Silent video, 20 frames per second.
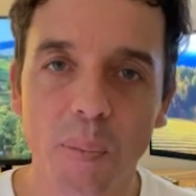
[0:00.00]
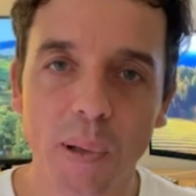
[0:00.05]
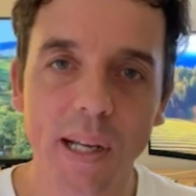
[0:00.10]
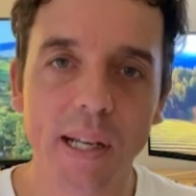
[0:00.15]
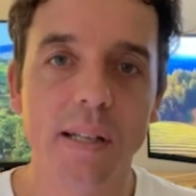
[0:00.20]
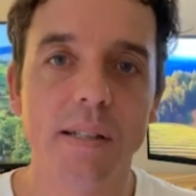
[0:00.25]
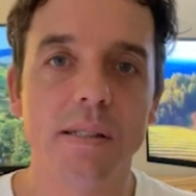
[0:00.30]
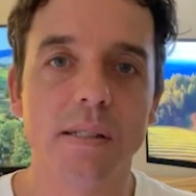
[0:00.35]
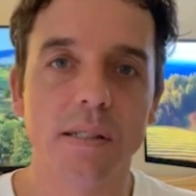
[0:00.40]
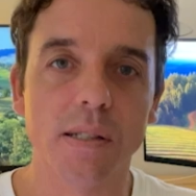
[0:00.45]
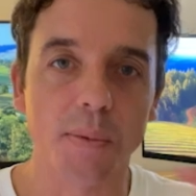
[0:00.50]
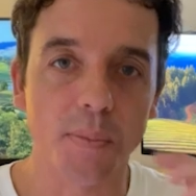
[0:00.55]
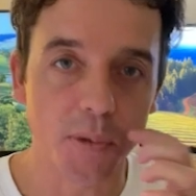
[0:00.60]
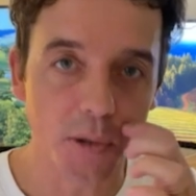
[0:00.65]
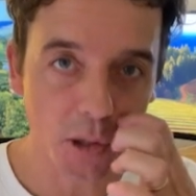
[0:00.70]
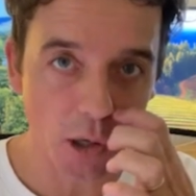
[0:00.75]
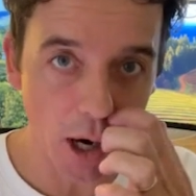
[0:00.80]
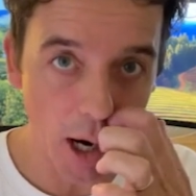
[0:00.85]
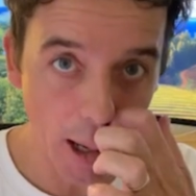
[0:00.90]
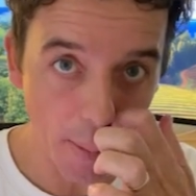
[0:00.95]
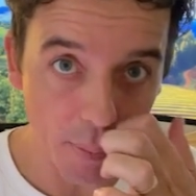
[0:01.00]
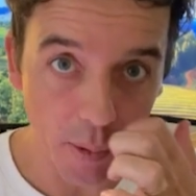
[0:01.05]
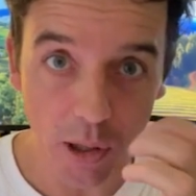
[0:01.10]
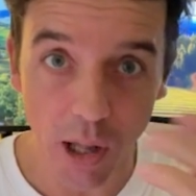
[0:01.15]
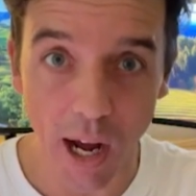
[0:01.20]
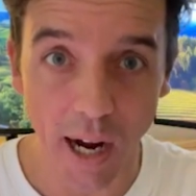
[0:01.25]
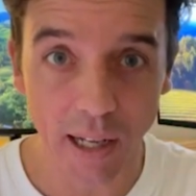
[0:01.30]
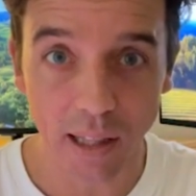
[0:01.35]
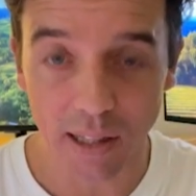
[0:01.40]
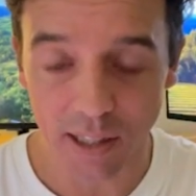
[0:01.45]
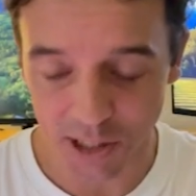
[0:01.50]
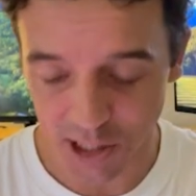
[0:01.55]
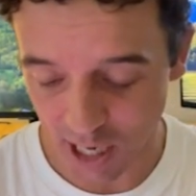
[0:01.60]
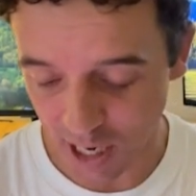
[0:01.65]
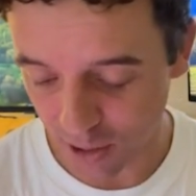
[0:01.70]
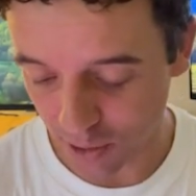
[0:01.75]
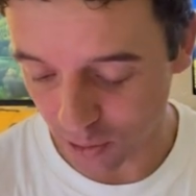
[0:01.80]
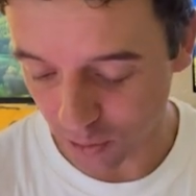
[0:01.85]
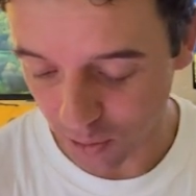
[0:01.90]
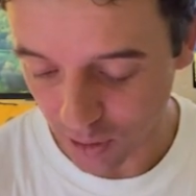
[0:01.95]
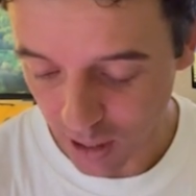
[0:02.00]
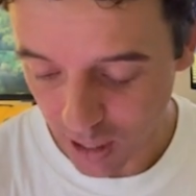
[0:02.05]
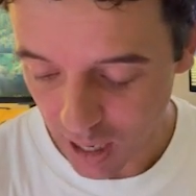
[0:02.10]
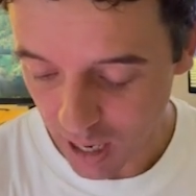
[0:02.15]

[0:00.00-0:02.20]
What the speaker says: please subscribe, like the channel.